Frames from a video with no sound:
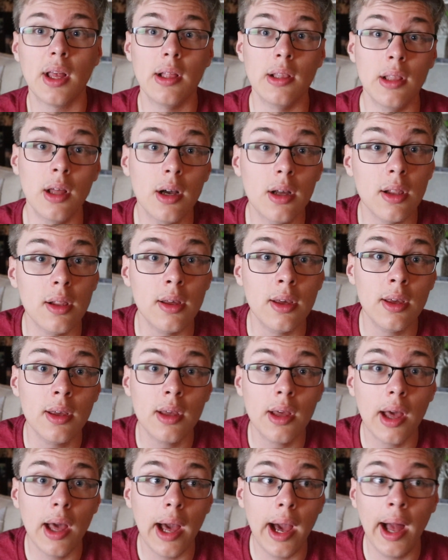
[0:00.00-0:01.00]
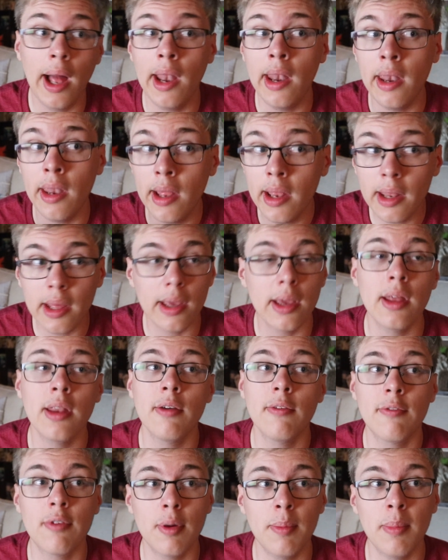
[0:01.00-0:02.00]
Luckily, I didn't get
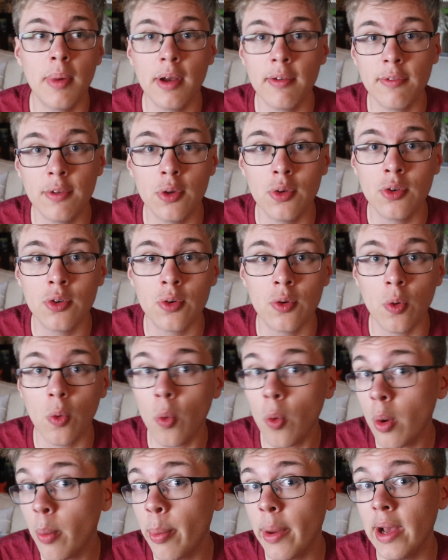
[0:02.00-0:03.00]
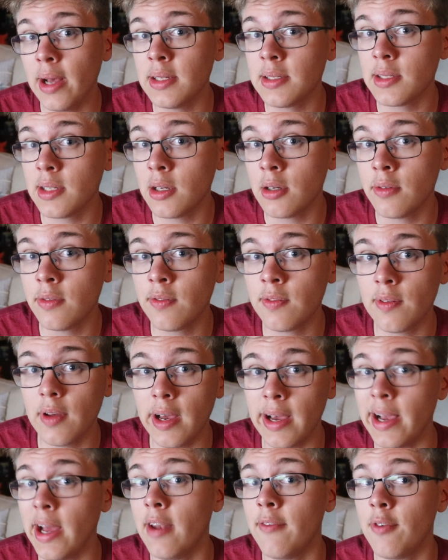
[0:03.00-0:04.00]
it from my future or past self.
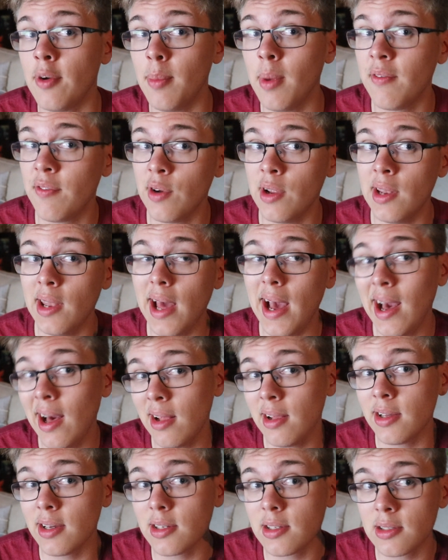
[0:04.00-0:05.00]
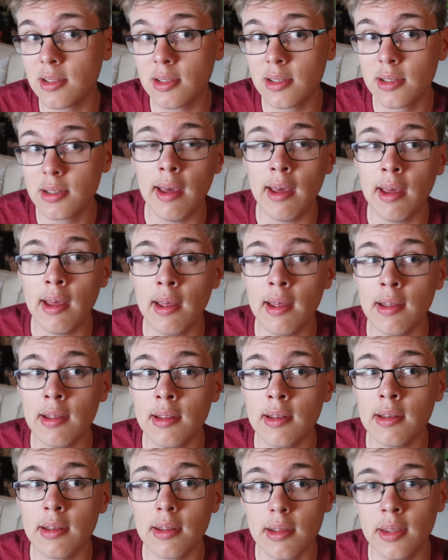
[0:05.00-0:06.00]
I got it from my friend Alex,
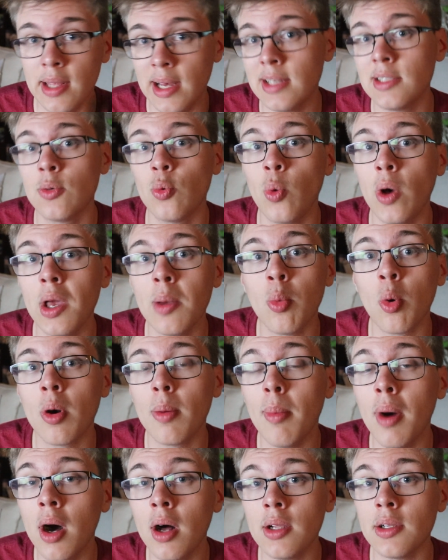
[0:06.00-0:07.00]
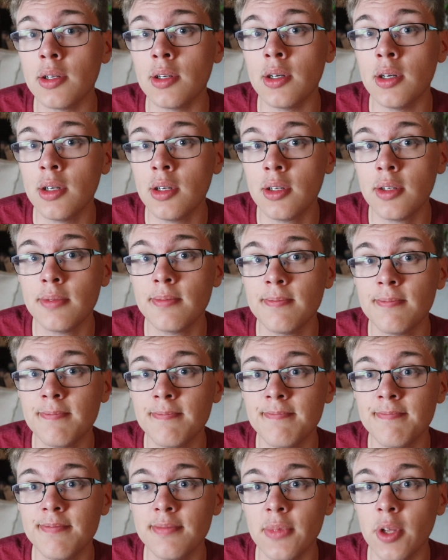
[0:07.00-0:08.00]
and that's way more baller.
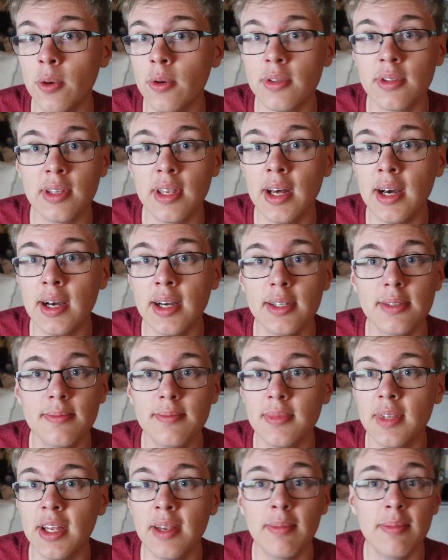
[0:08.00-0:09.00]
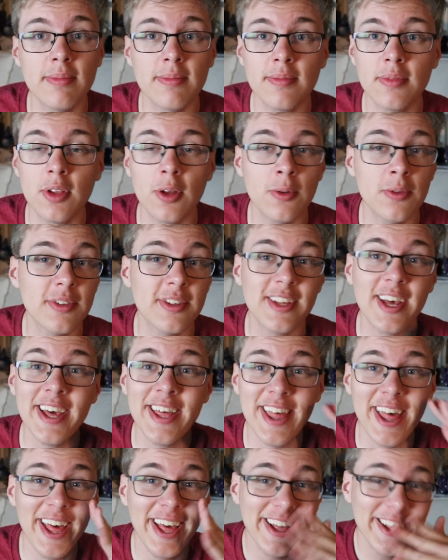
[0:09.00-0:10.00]
No, it's not. Don't say
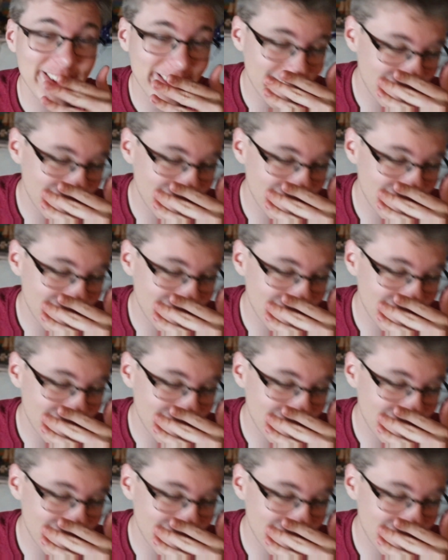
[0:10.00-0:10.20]
that.